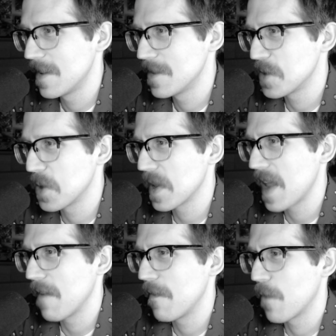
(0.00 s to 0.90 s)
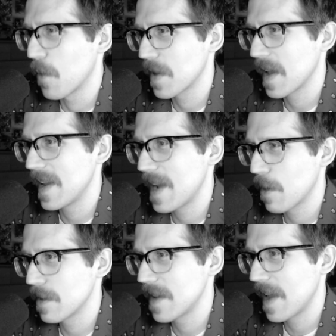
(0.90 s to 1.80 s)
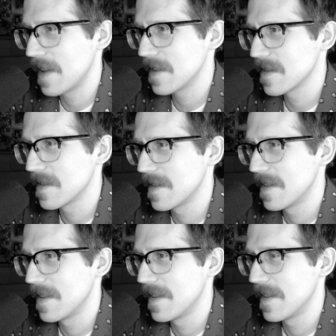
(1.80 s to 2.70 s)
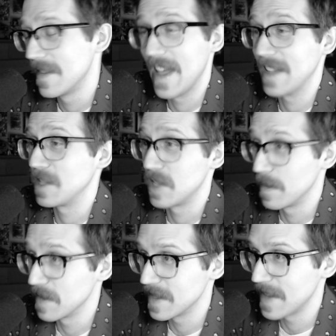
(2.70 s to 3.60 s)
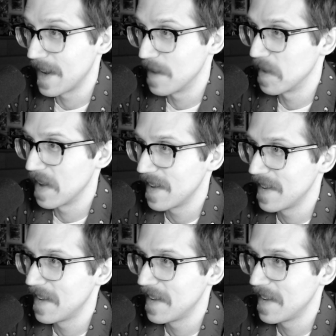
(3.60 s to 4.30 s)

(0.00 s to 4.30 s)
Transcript: so you can have 48 hours days. That just seems insane to me.